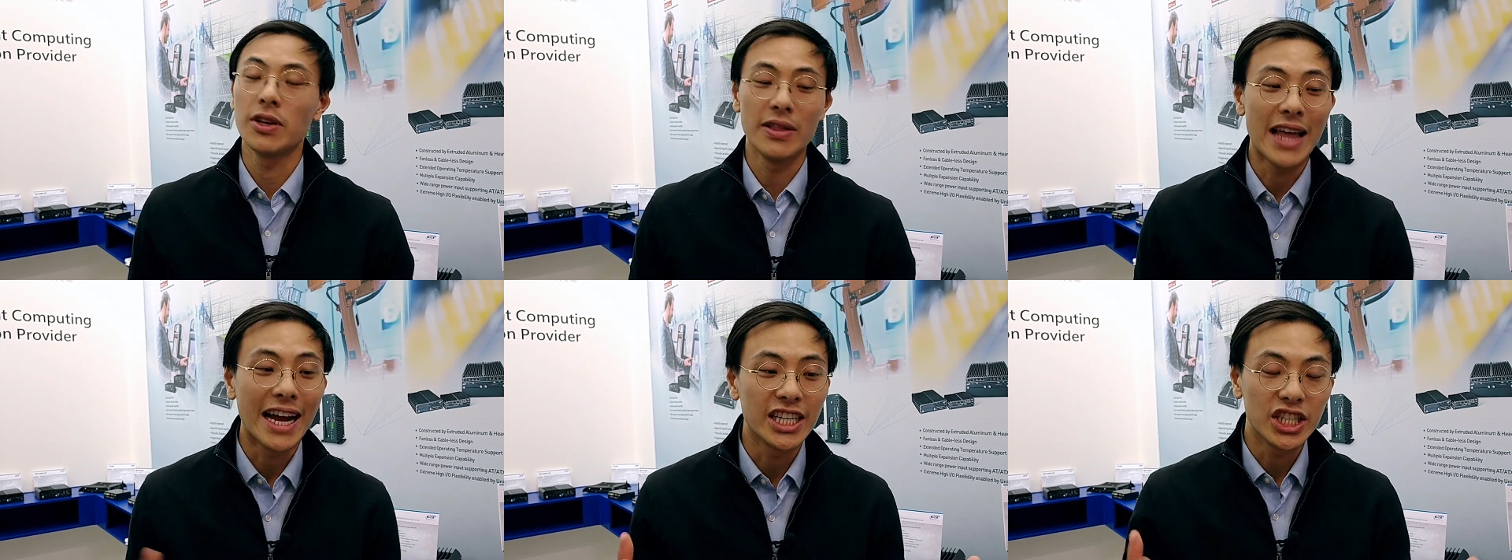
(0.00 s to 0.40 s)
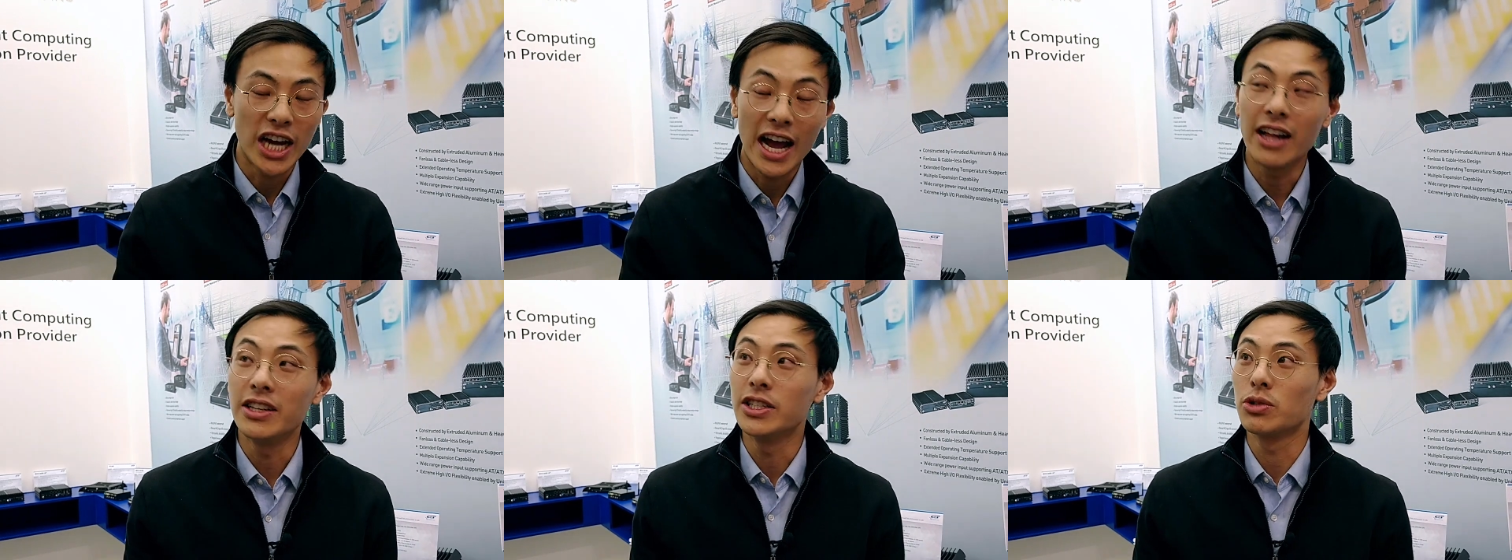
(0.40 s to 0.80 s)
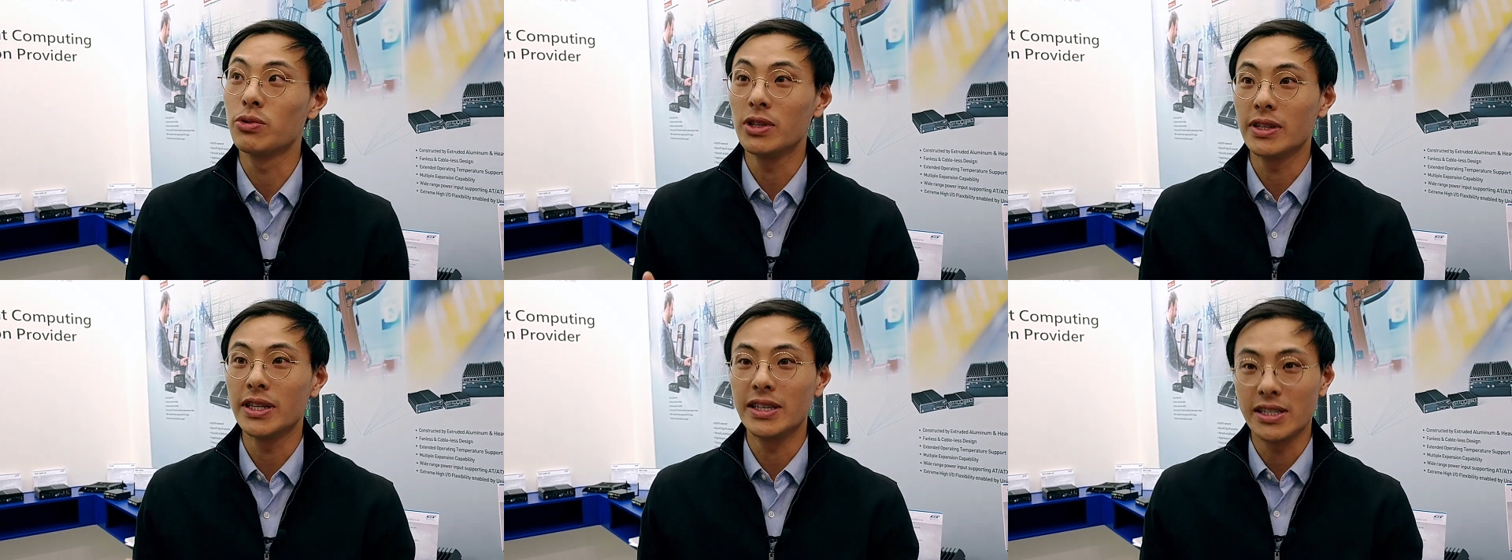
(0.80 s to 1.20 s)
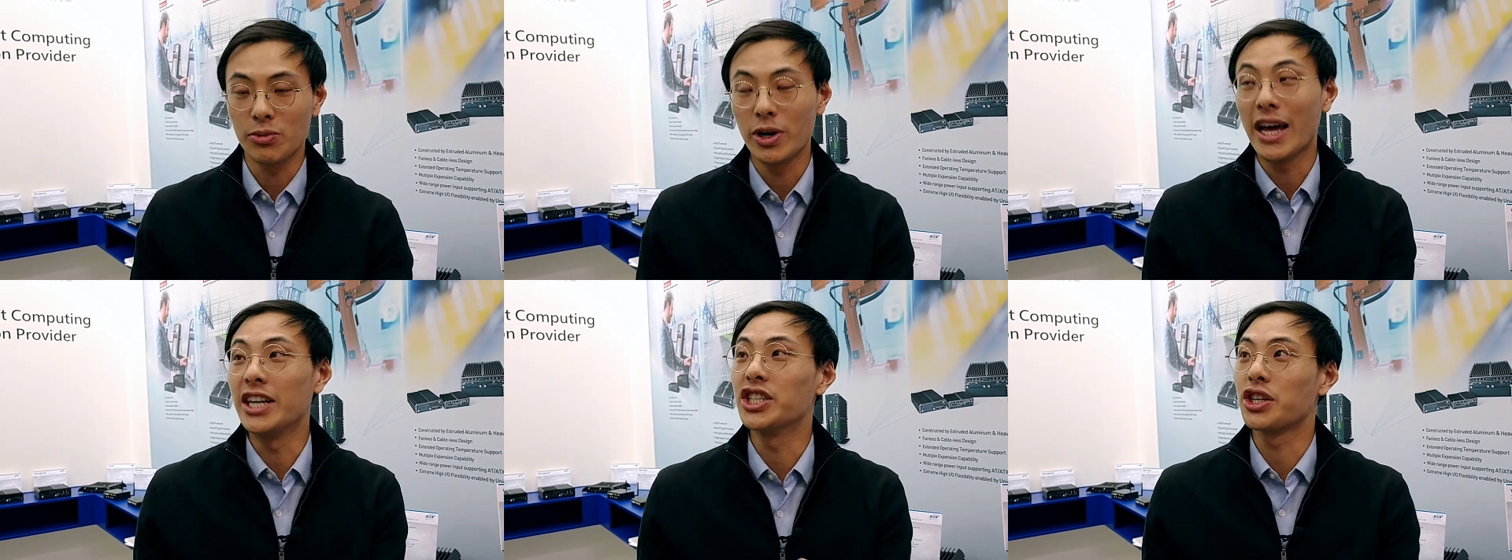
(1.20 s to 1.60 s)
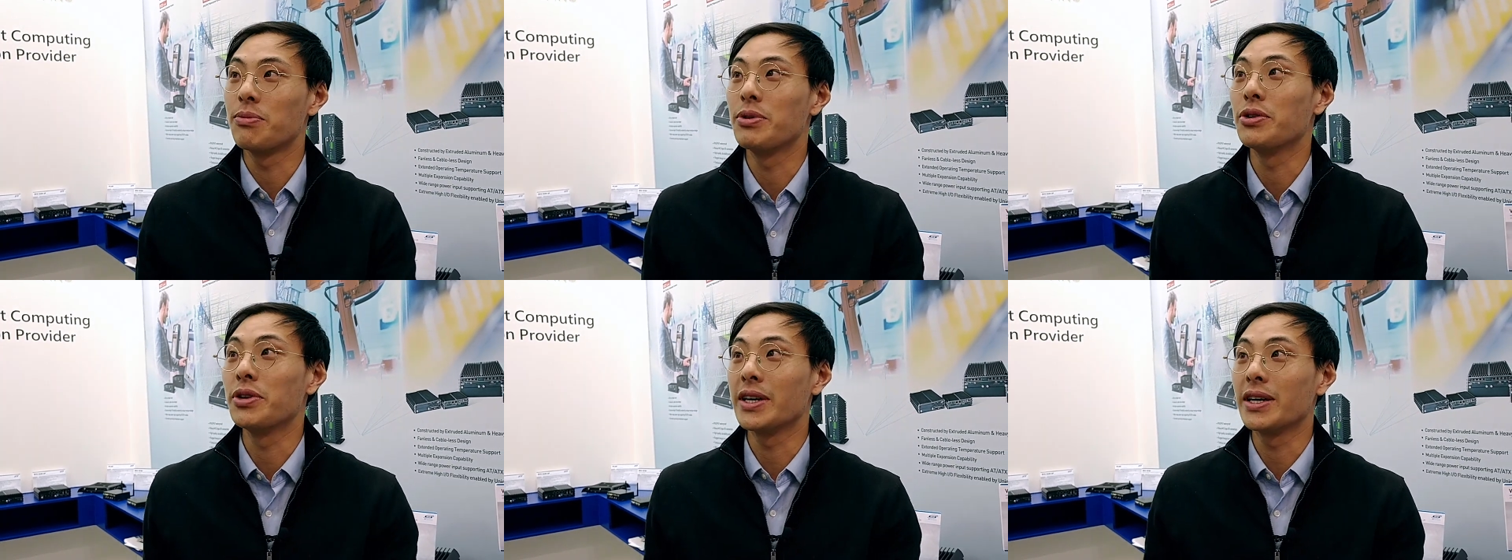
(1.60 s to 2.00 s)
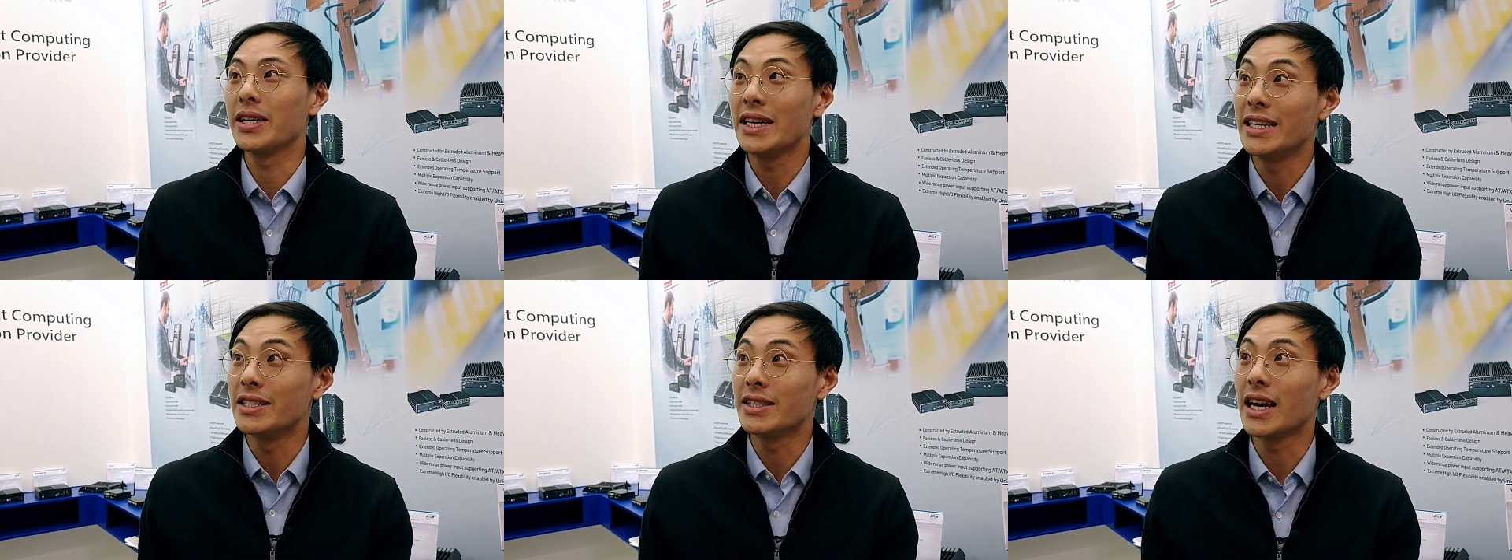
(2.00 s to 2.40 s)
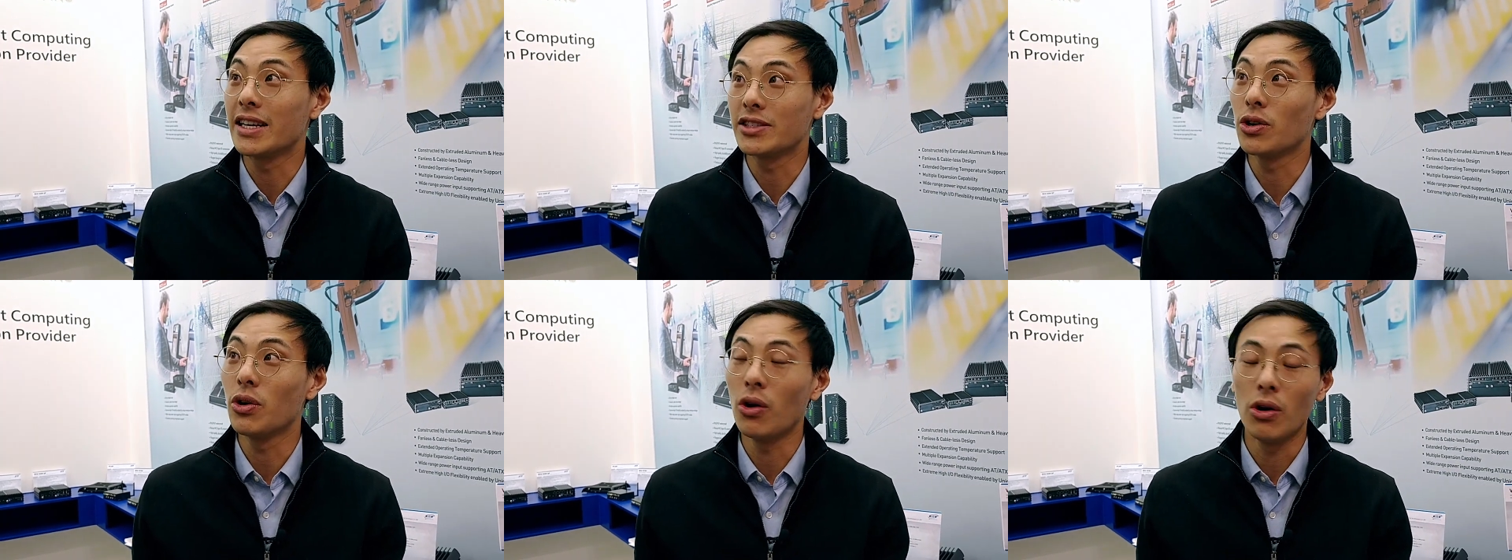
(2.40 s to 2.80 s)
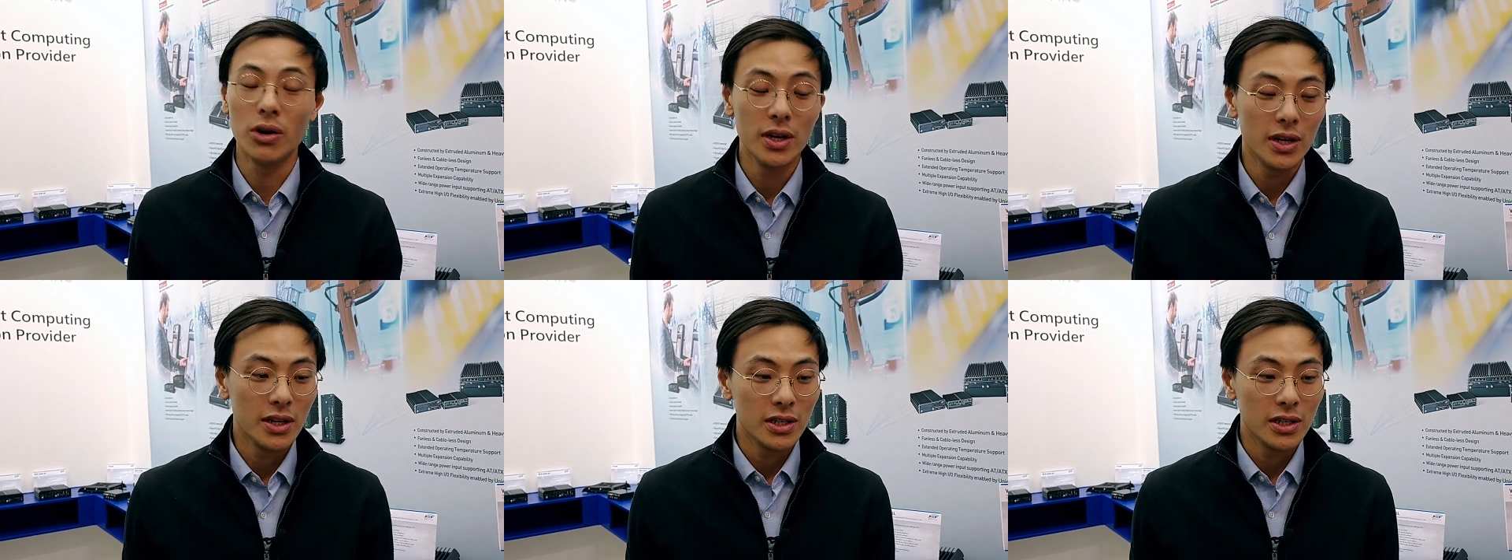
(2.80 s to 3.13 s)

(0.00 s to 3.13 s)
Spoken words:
So that challenge really is what edge computing is as a whole.